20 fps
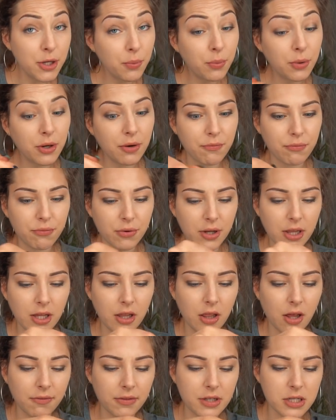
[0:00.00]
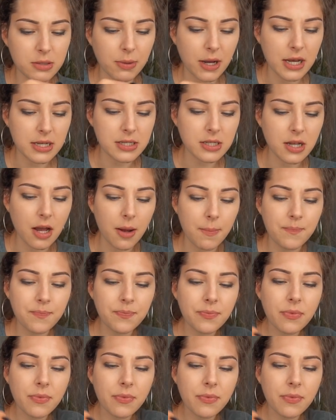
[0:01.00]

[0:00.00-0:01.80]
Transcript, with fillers: you would have really loved this pasta.